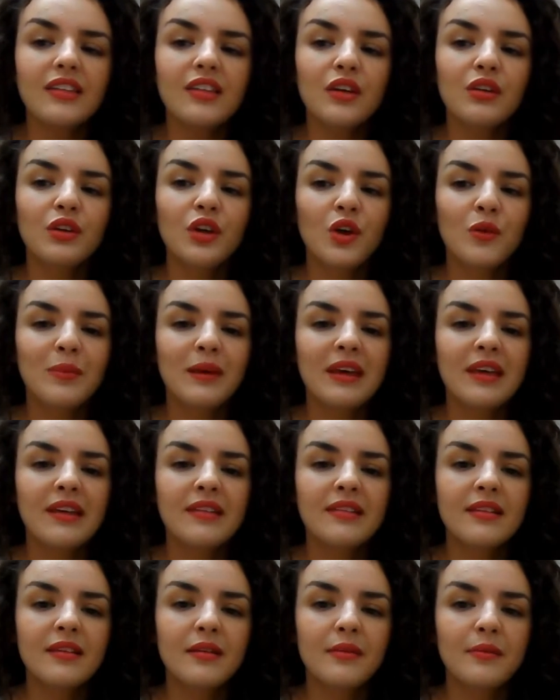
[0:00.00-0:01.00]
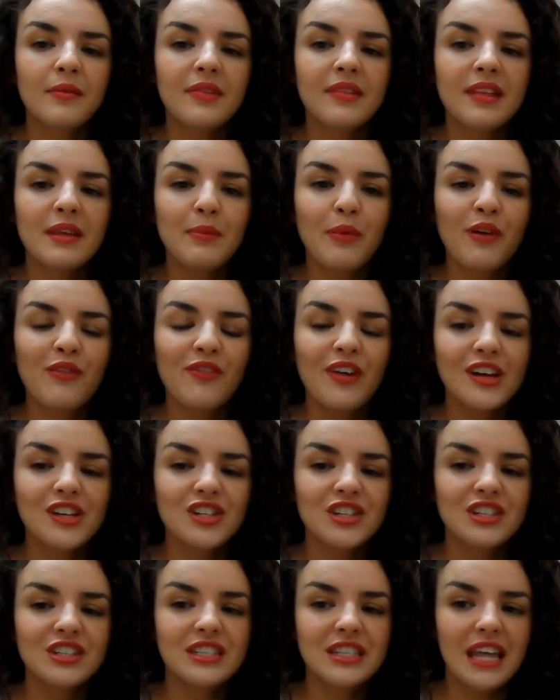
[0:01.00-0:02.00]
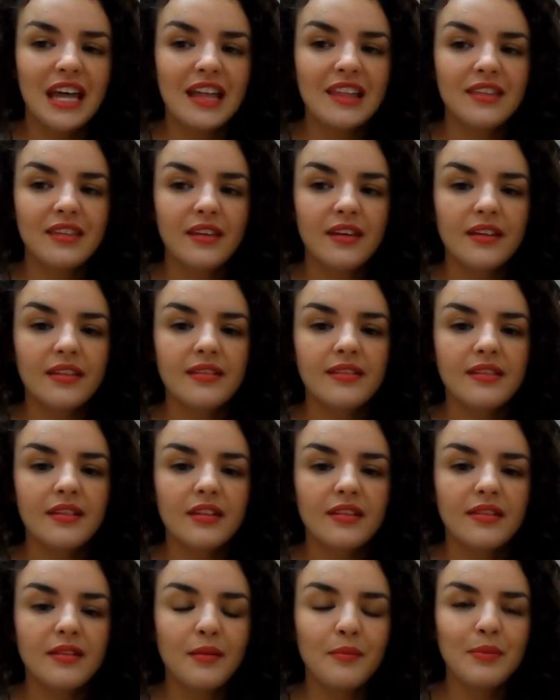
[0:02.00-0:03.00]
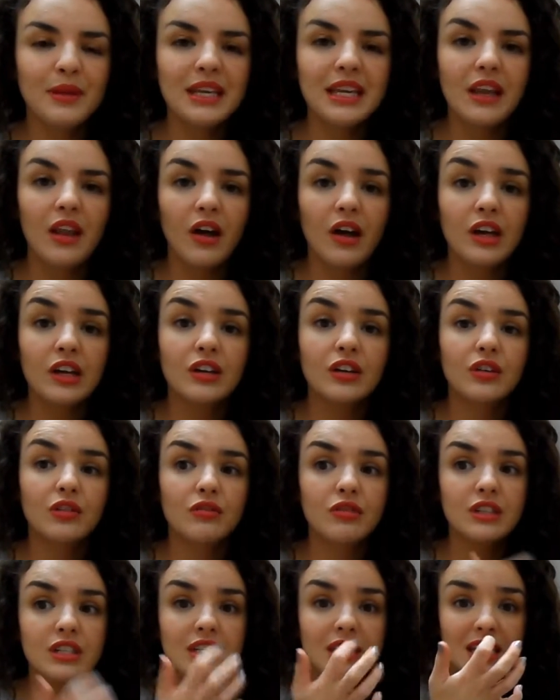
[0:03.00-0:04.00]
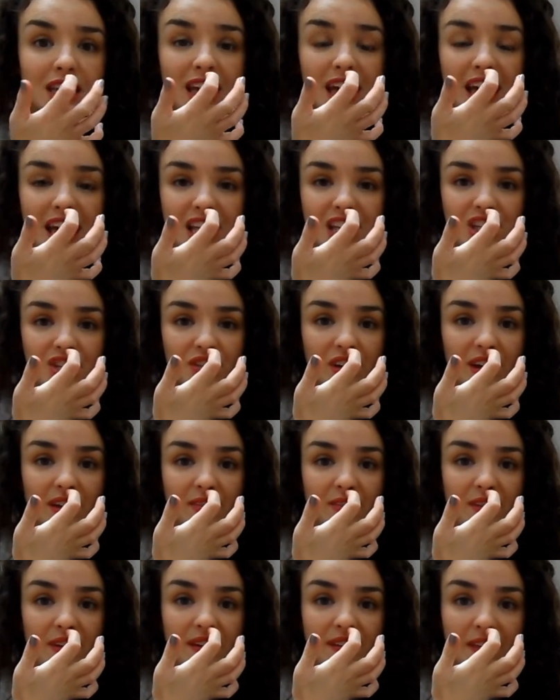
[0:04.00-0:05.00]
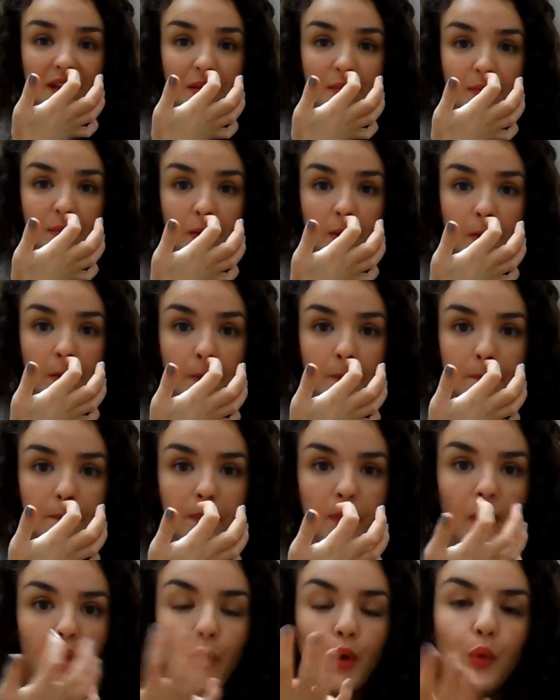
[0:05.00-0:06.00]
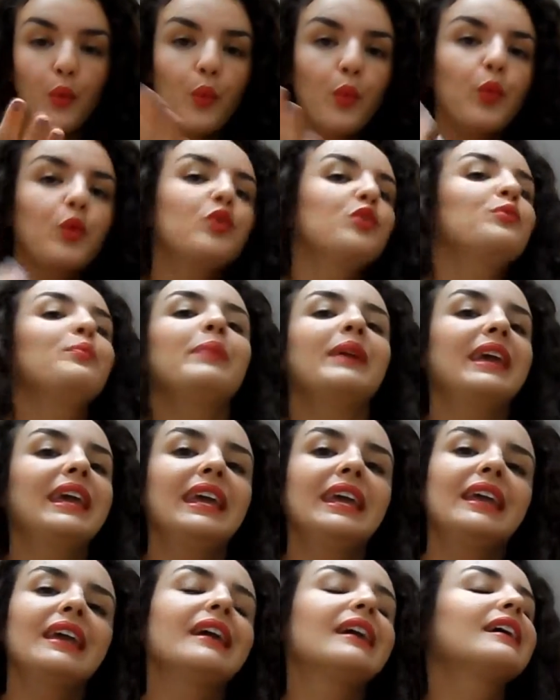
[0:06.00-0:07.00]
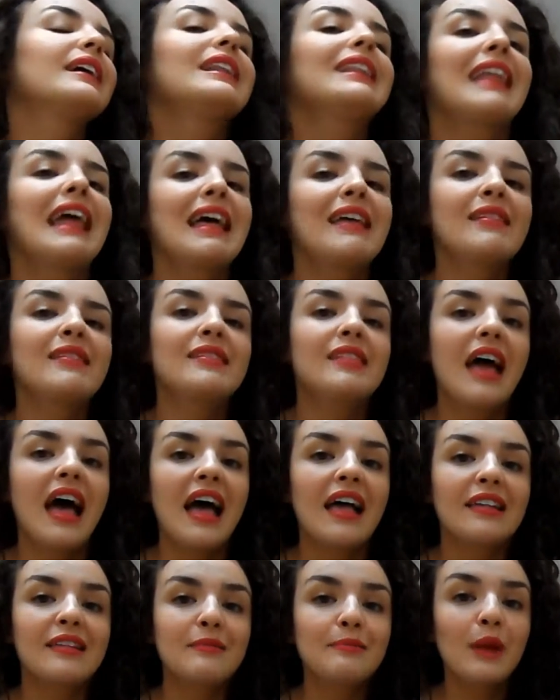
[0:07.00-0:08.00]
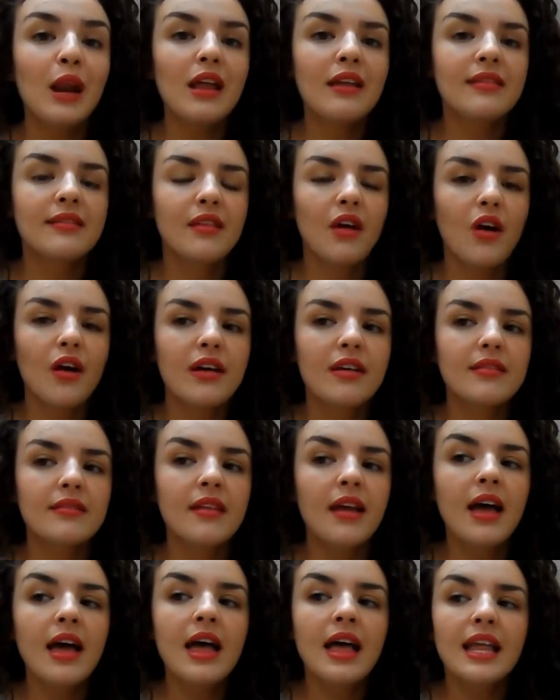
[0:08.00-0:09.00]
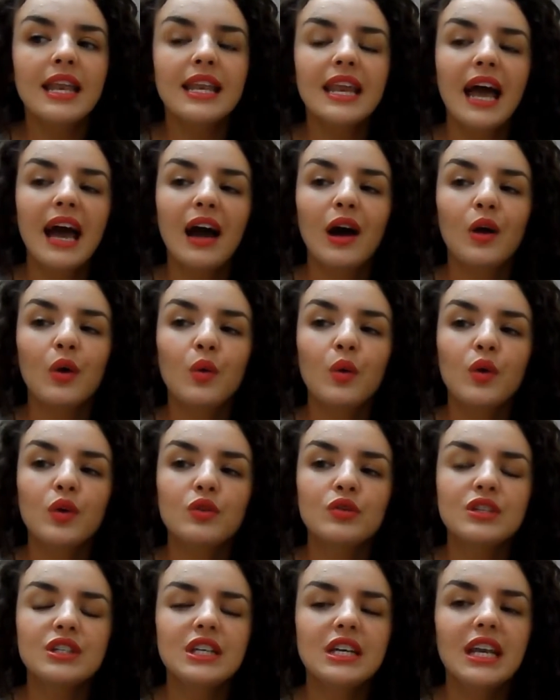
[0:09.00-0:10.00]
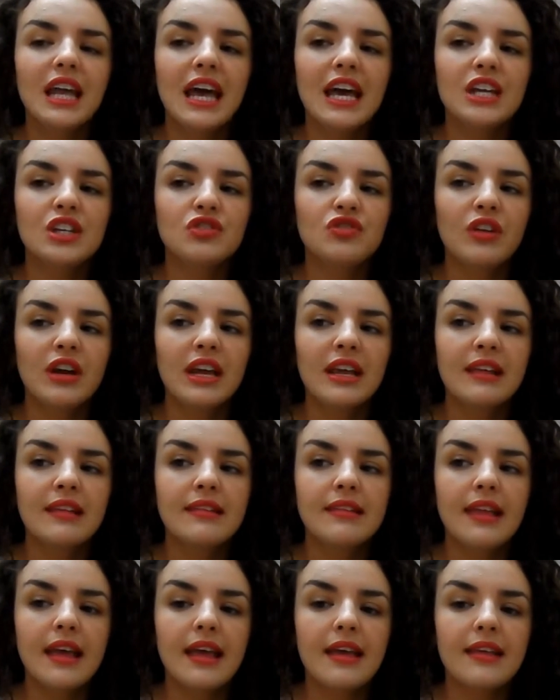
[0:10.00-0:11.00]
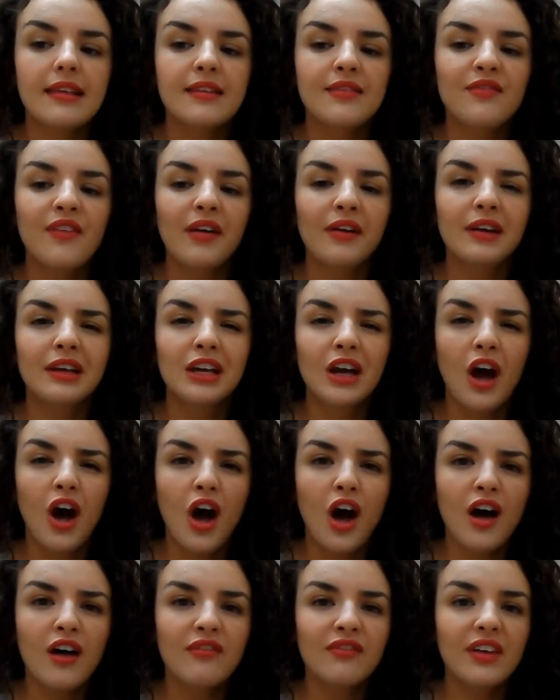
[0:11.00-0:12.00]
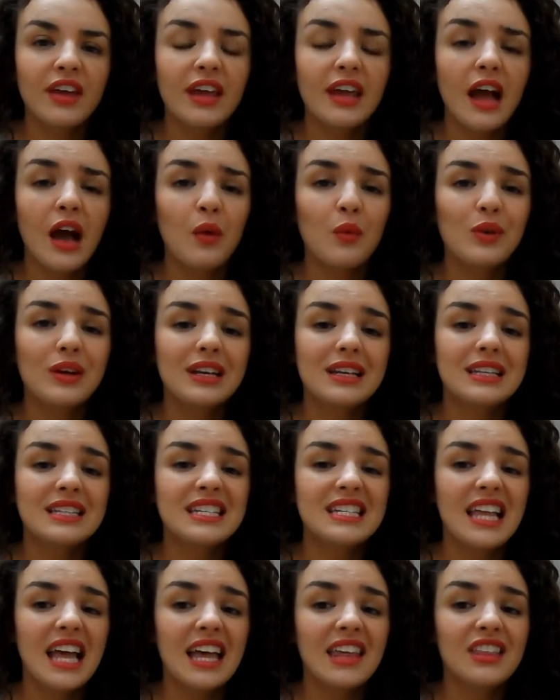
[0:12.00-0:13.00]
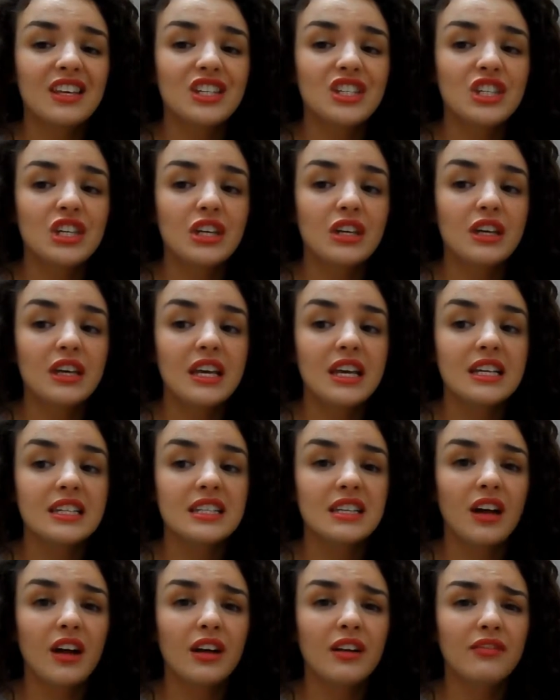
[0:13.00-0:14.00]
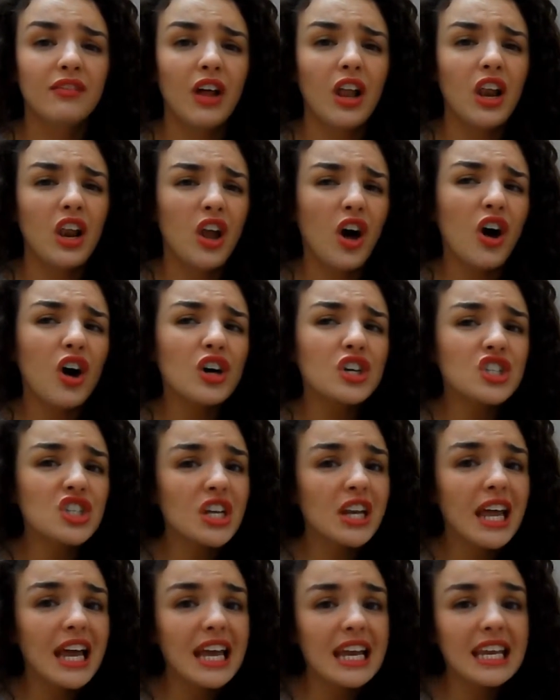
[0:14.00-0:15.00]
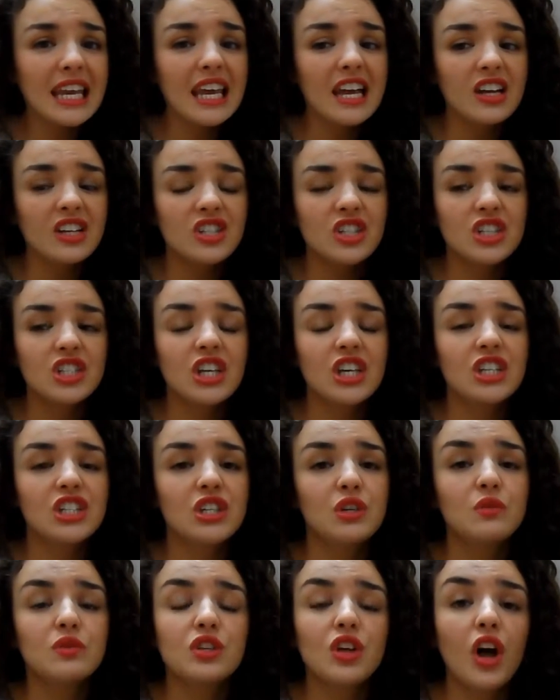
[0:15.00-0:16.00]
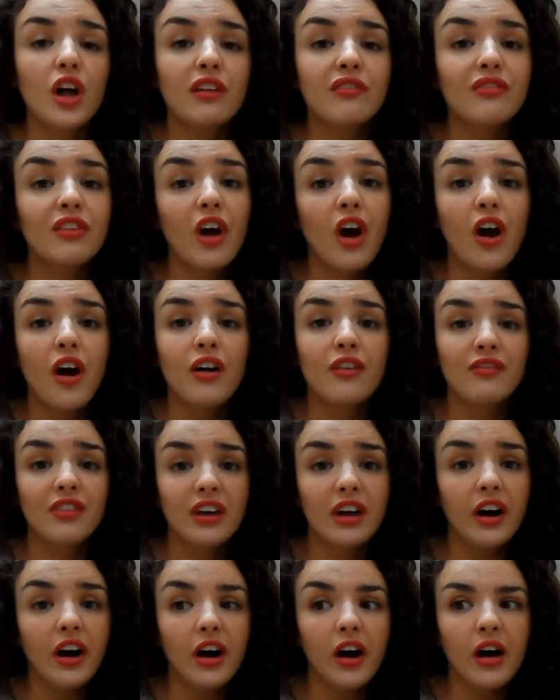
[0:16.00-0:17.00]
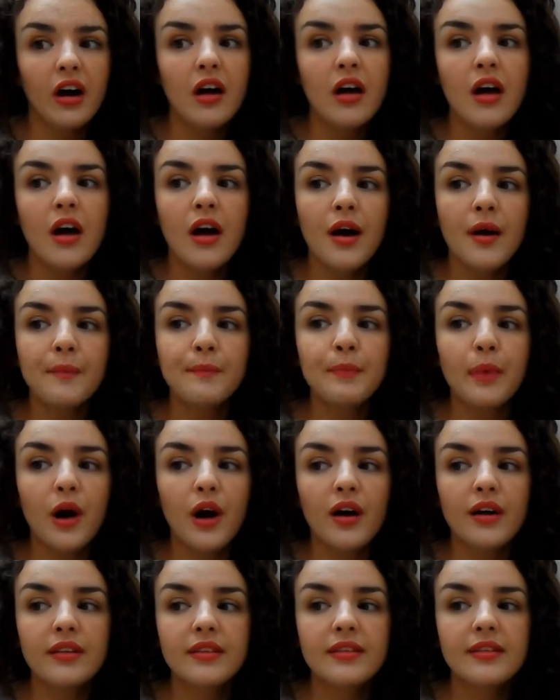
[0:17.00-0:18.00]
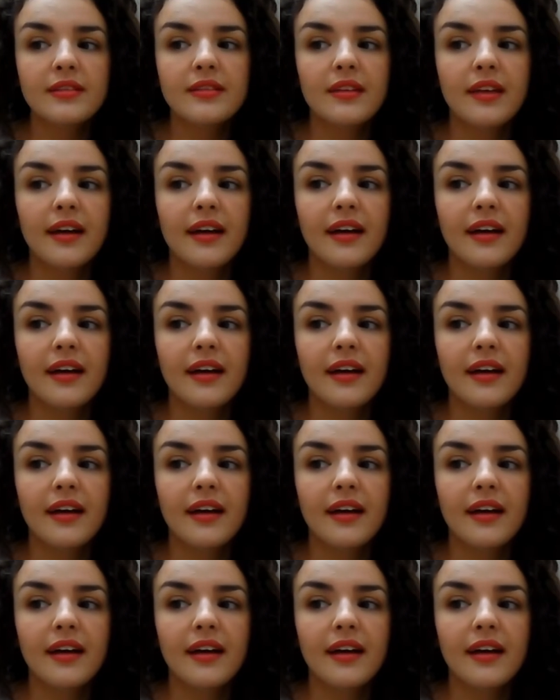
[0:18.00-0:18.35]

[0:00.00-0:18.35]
I don't know, because see, by fashion standards, somebody like Christina Hendricks, for example, would be classed as plus size. Now, Christina Hendricks is very curvy. I wouldn't say that she is kind of a larger lady. I'd just say she was kind of curvier. But